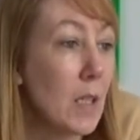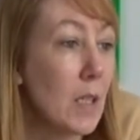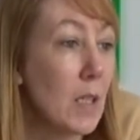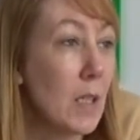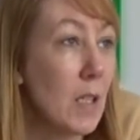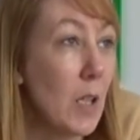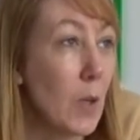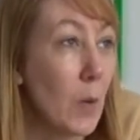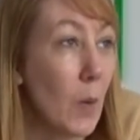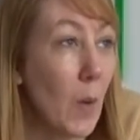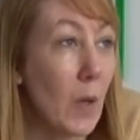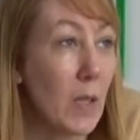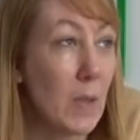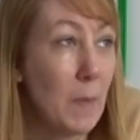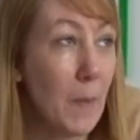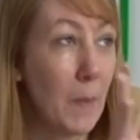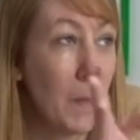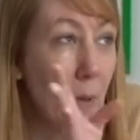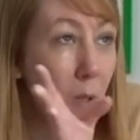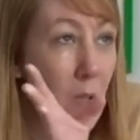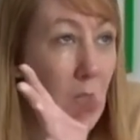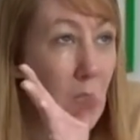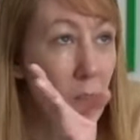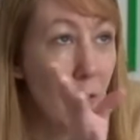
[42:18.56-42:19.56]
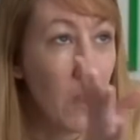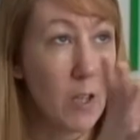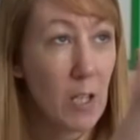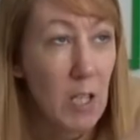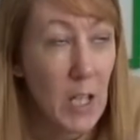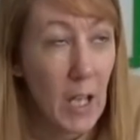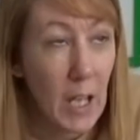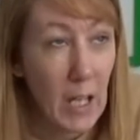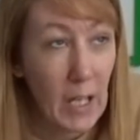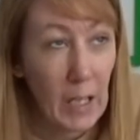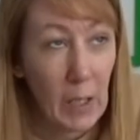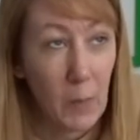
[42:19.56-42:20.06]
So I spent most of the
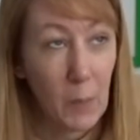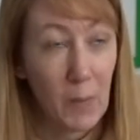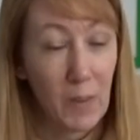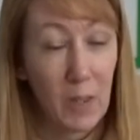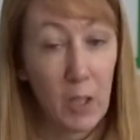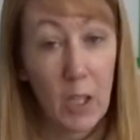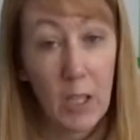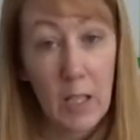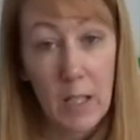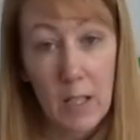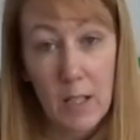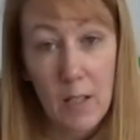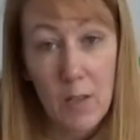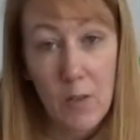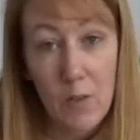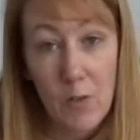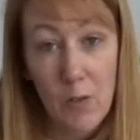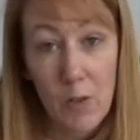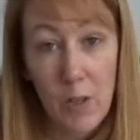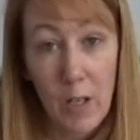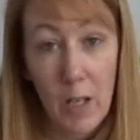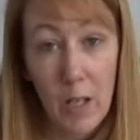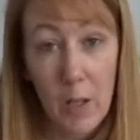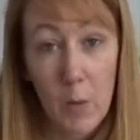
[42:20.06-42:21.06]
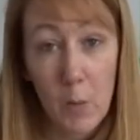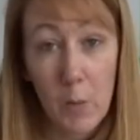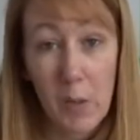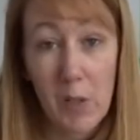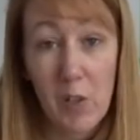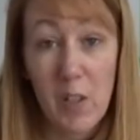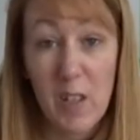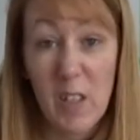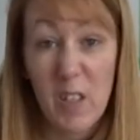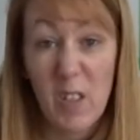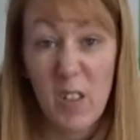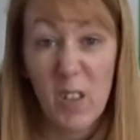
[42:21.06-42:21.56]
day with the curtains shut,
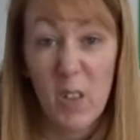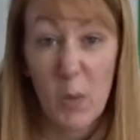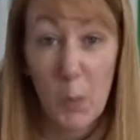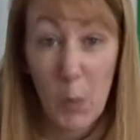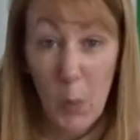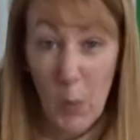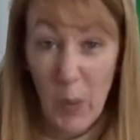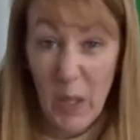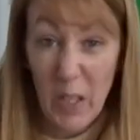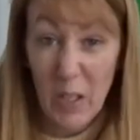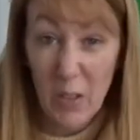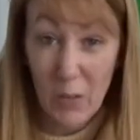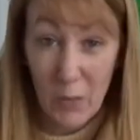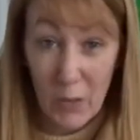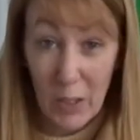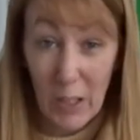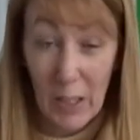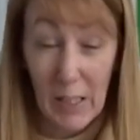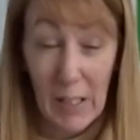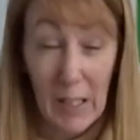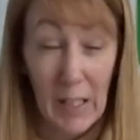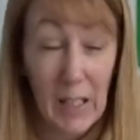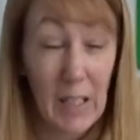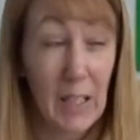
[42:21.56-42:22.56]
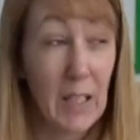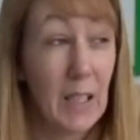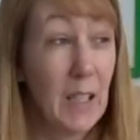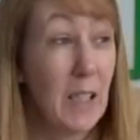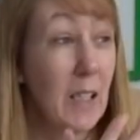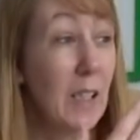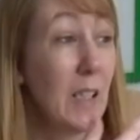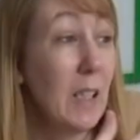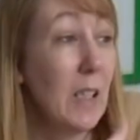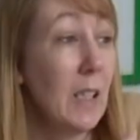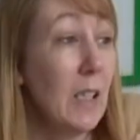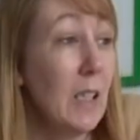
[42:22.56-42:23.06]
which isn't the point really.
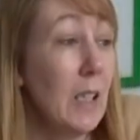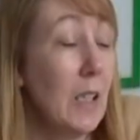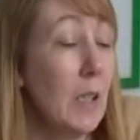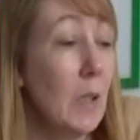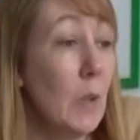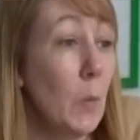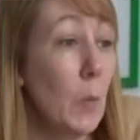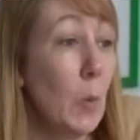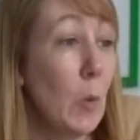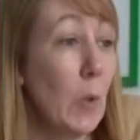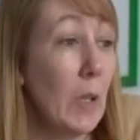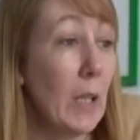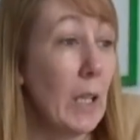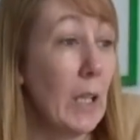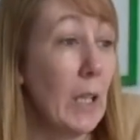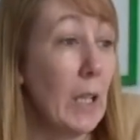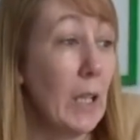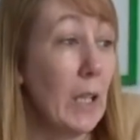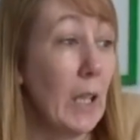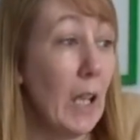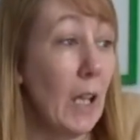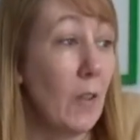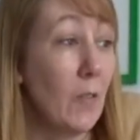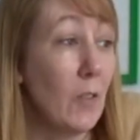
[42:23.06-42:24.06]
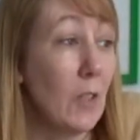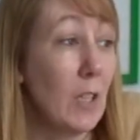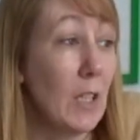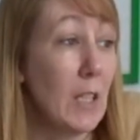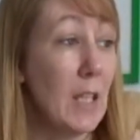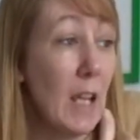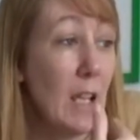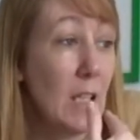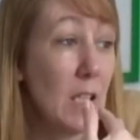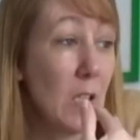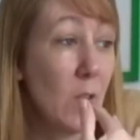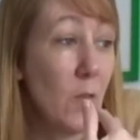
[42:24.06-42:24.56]
The point in having the
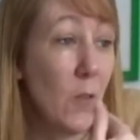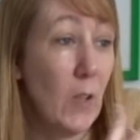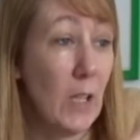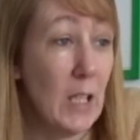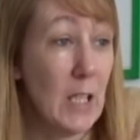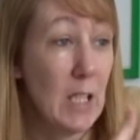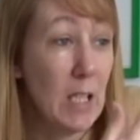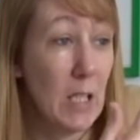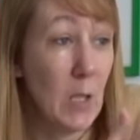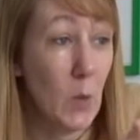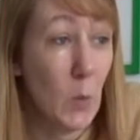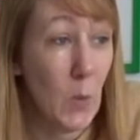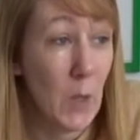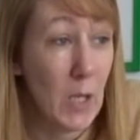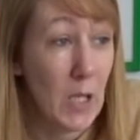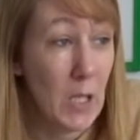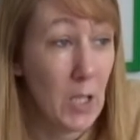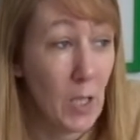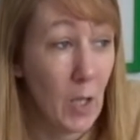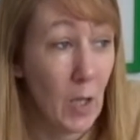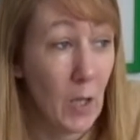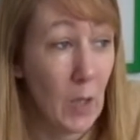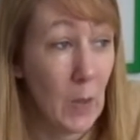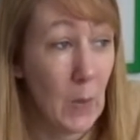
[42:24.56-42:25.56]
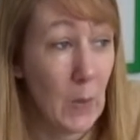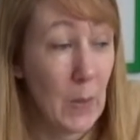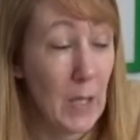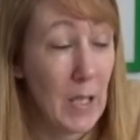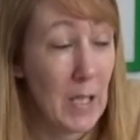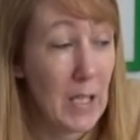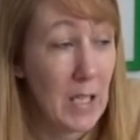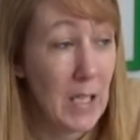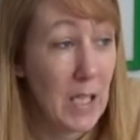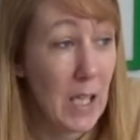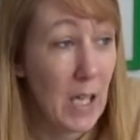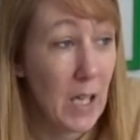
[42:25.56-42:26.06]
desk facing the window
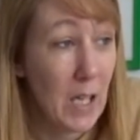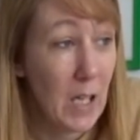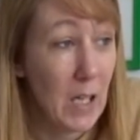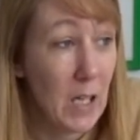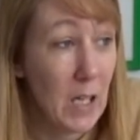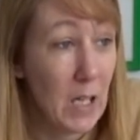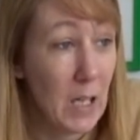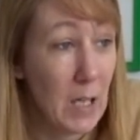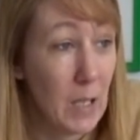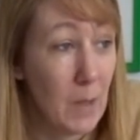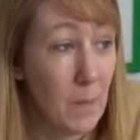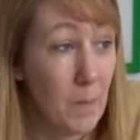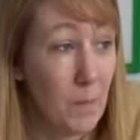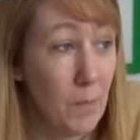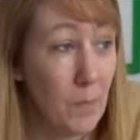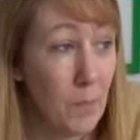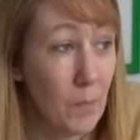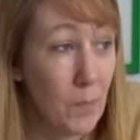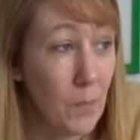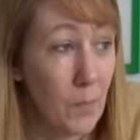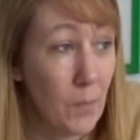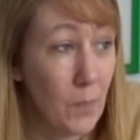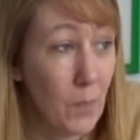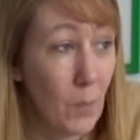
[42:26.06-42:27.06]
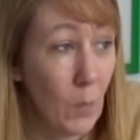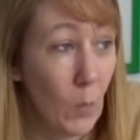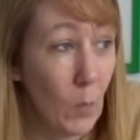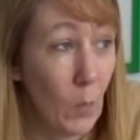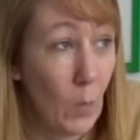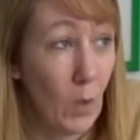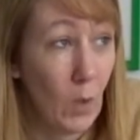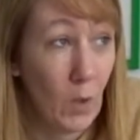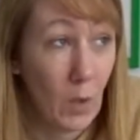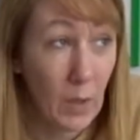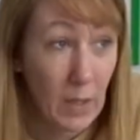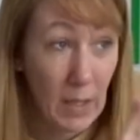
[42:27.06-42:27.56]
is that
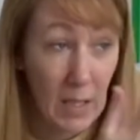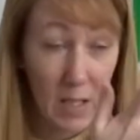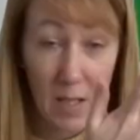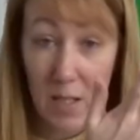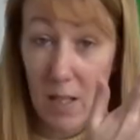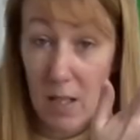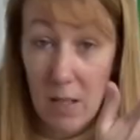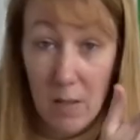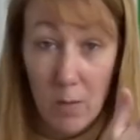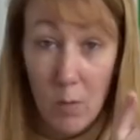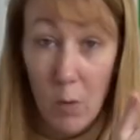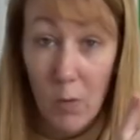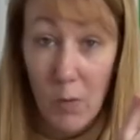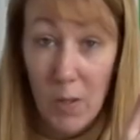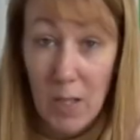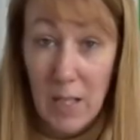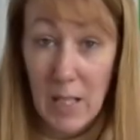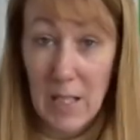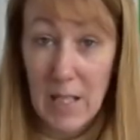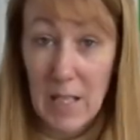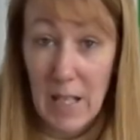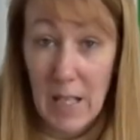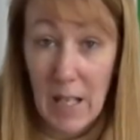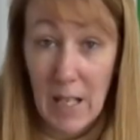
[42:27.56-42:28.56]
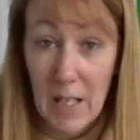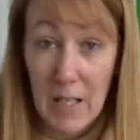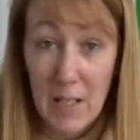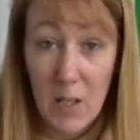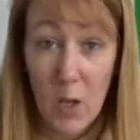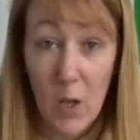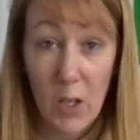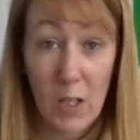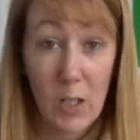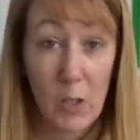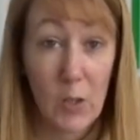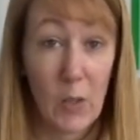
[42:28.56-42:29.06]
I get to obviously see
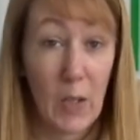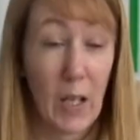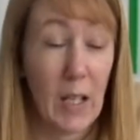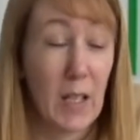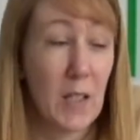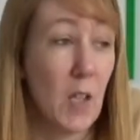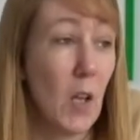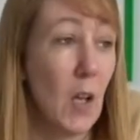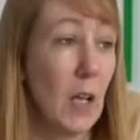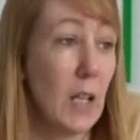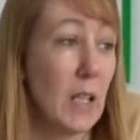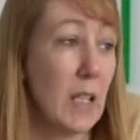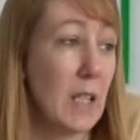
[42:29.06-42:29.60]
outside and look outside